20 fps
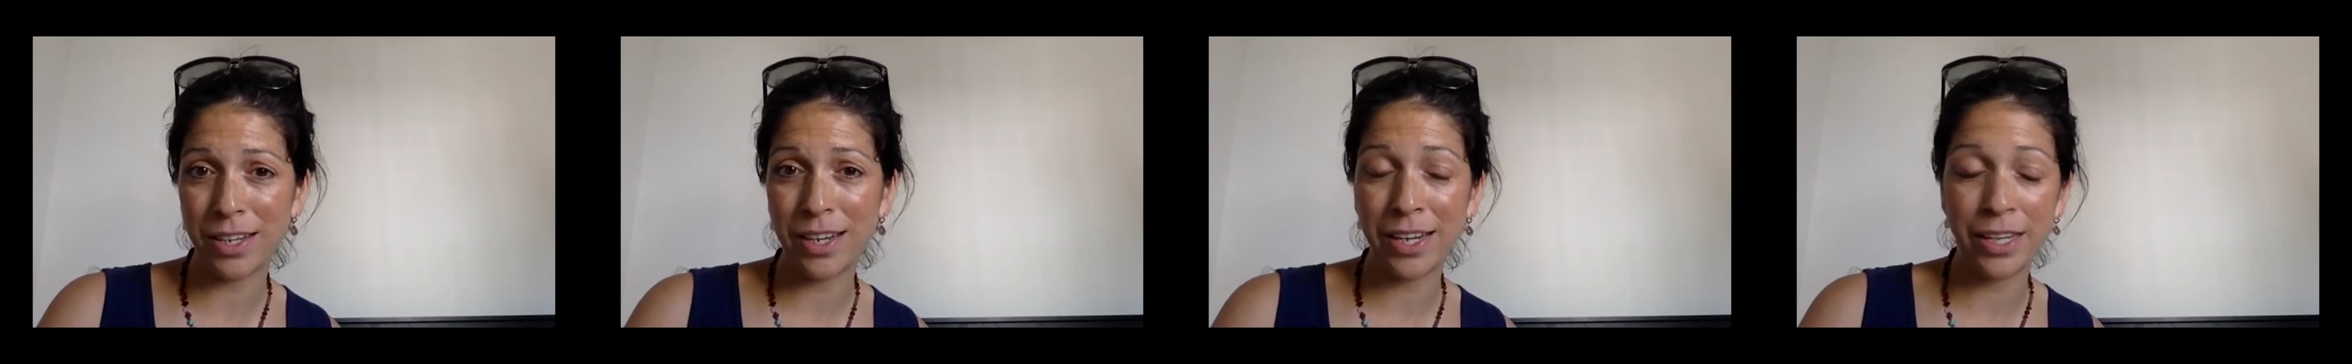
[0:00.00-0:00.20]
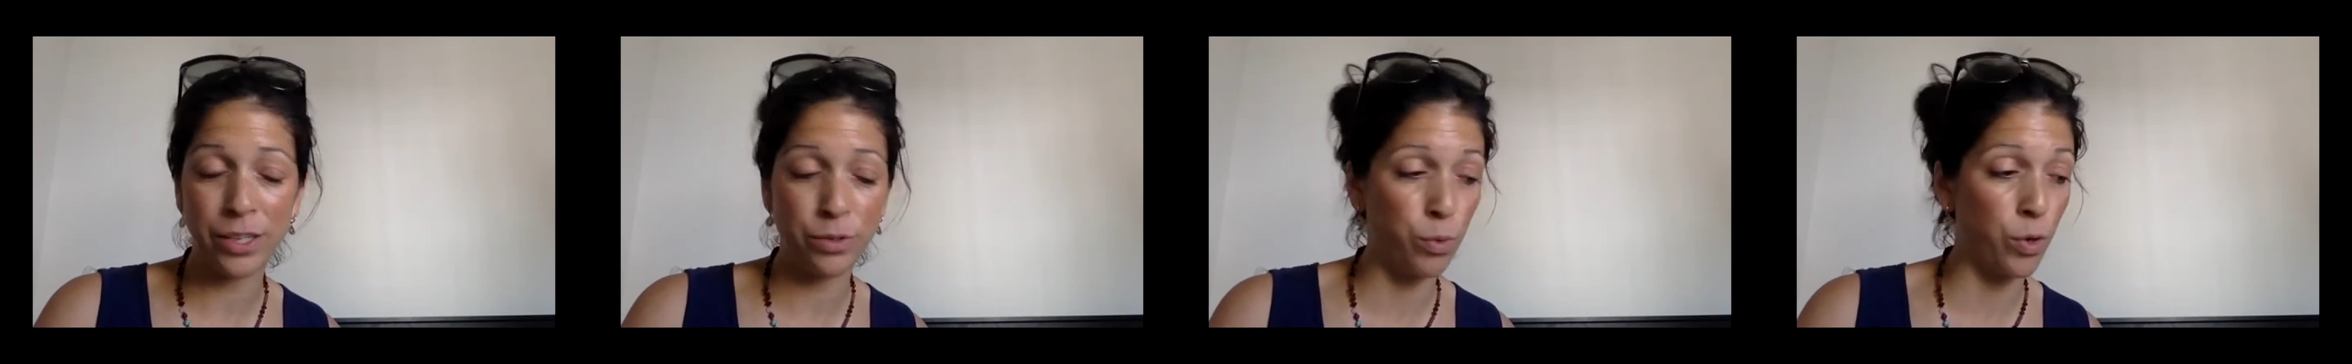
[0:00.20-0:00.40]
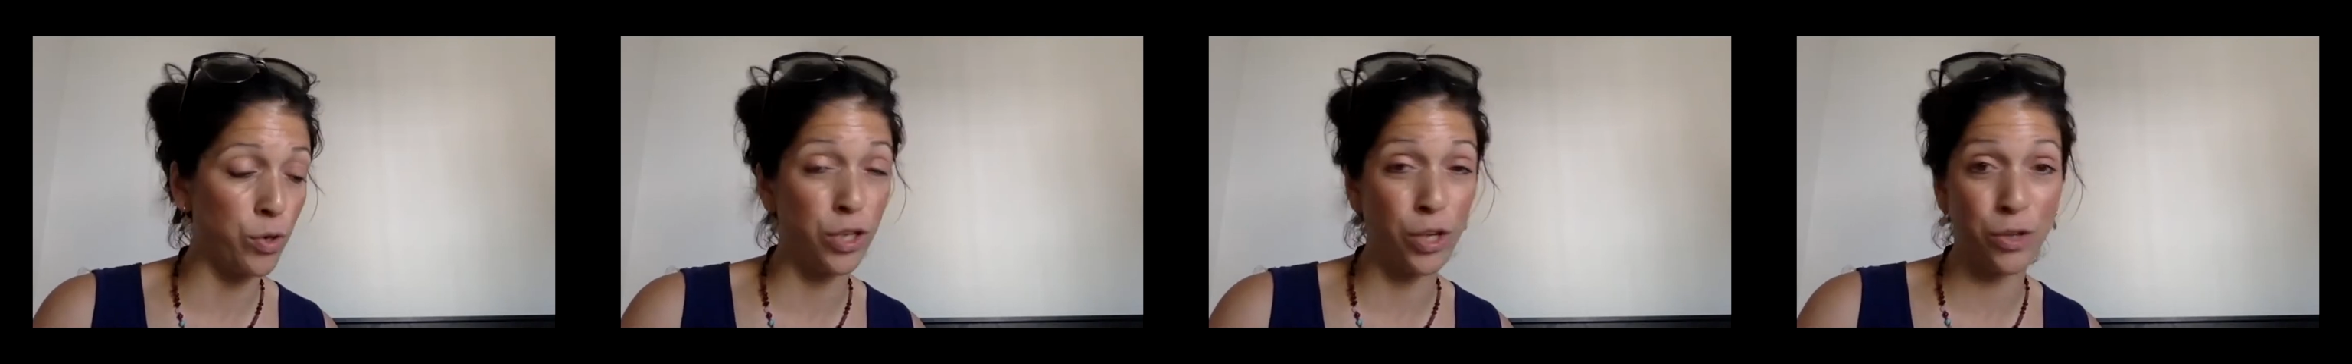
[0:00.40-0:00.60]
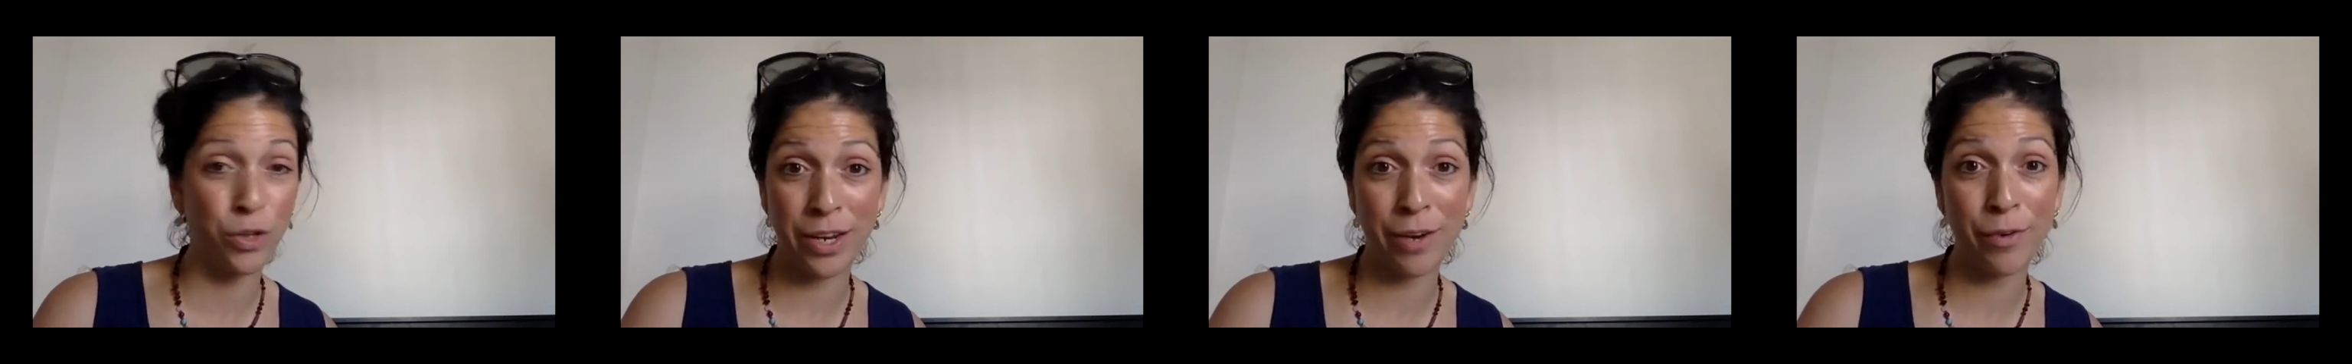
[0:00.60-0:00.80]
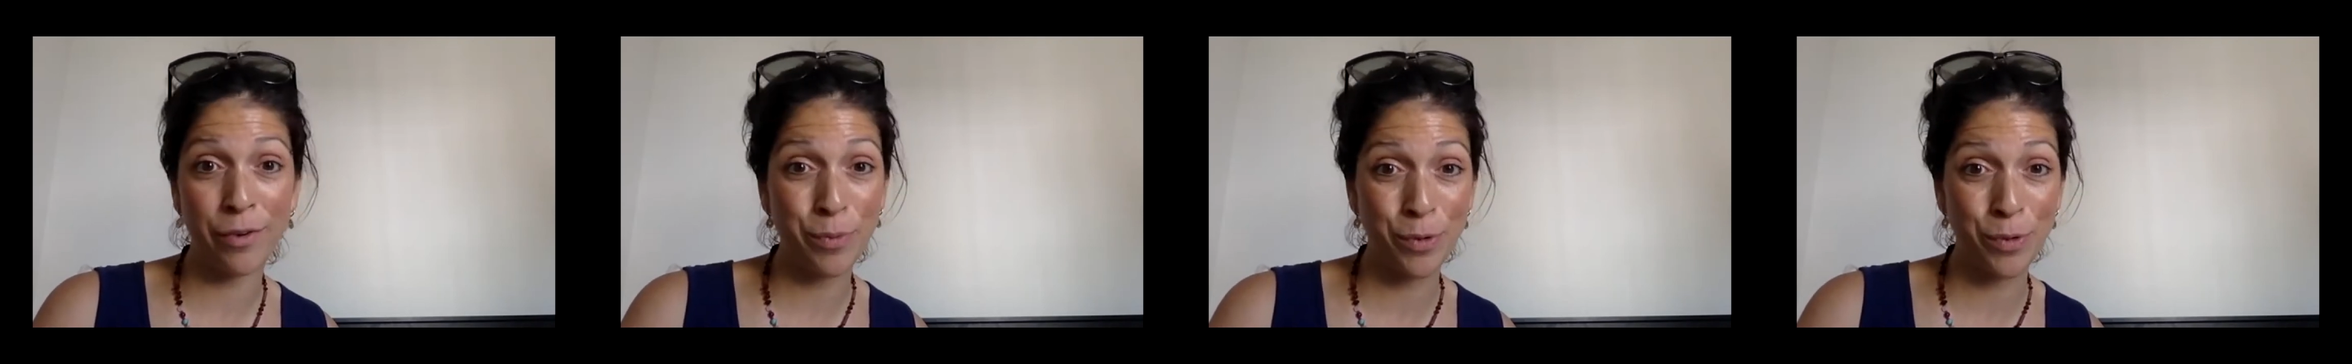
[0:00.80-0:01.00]
is what
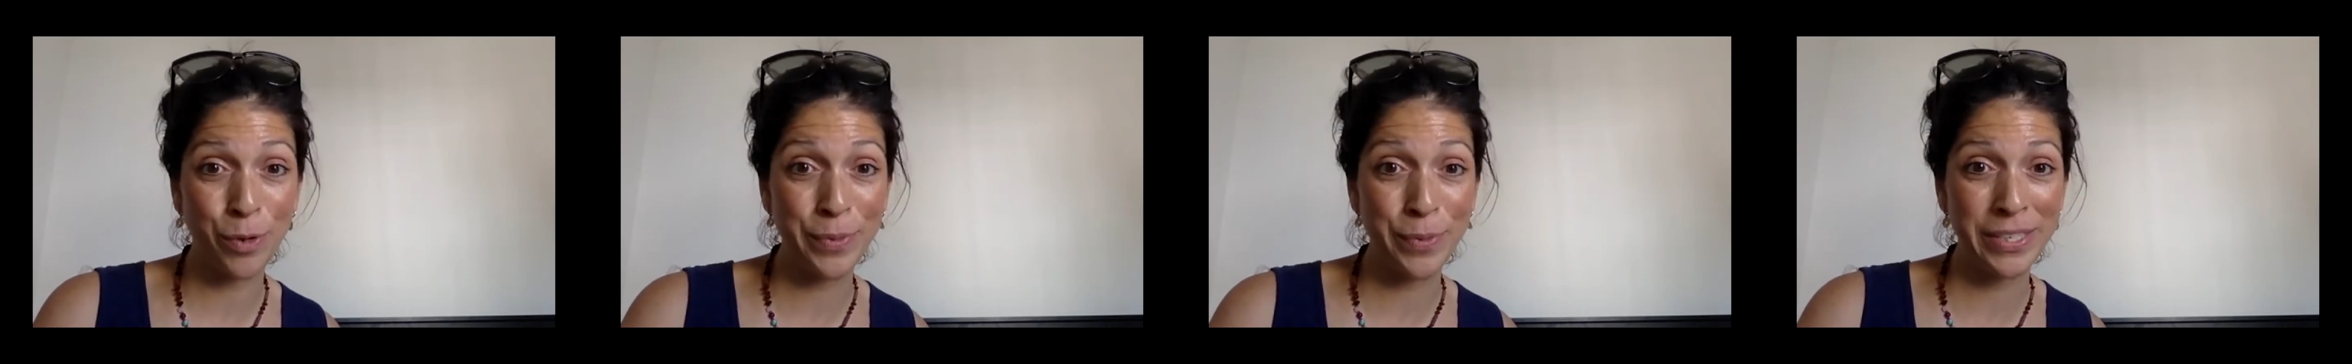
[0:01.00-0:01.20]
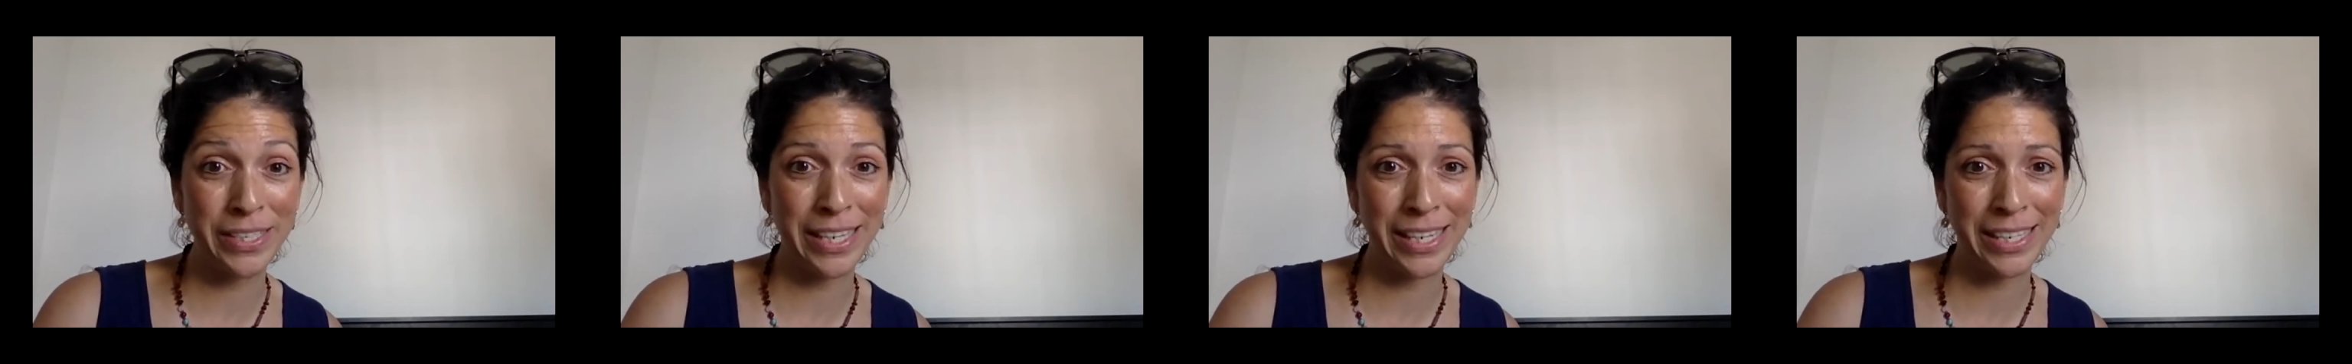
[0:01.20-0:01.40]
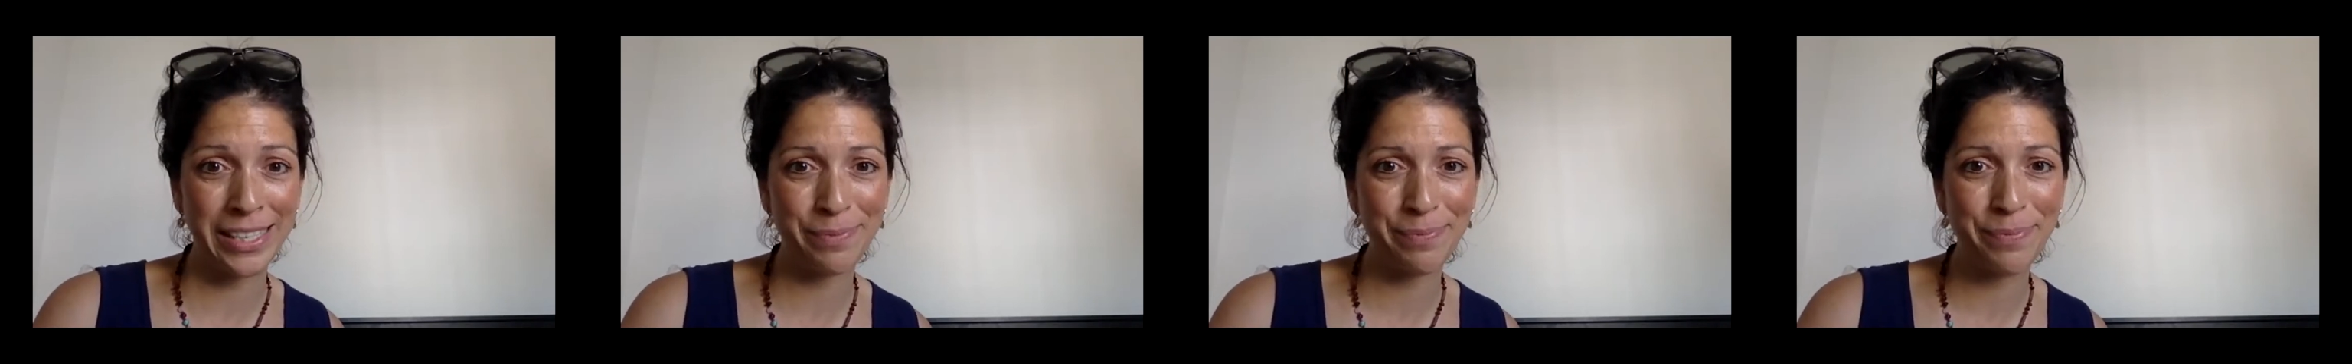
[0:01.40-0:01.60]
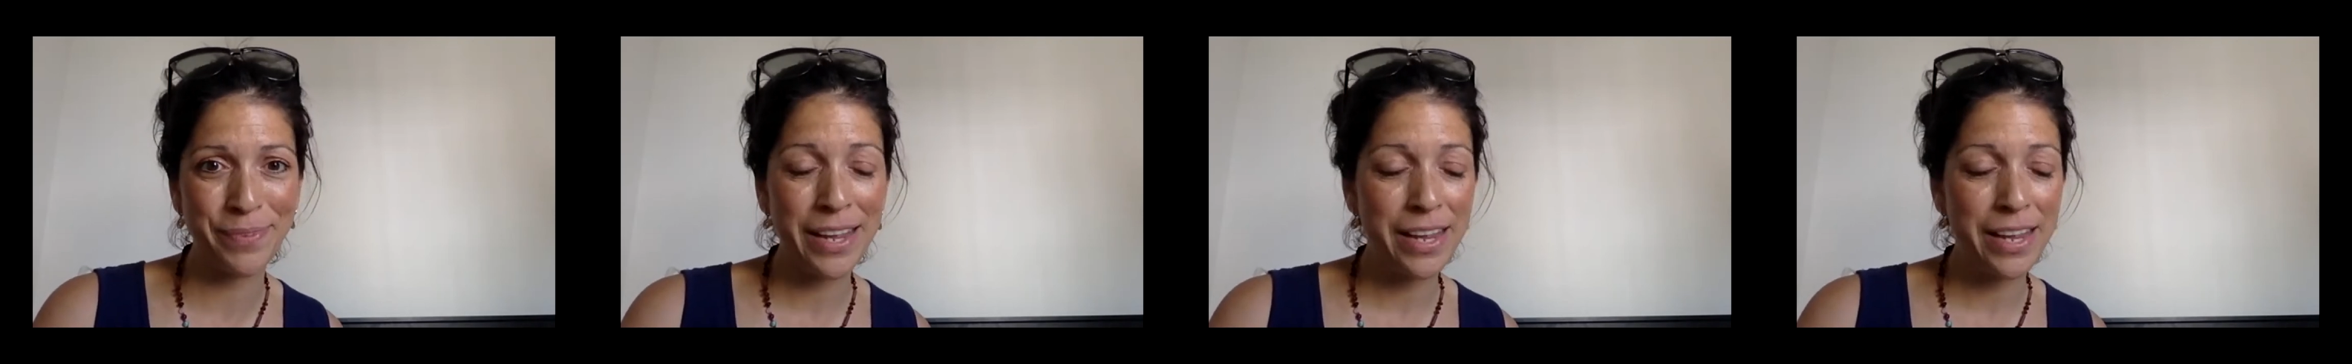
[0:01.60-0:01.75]
doTERRA promises.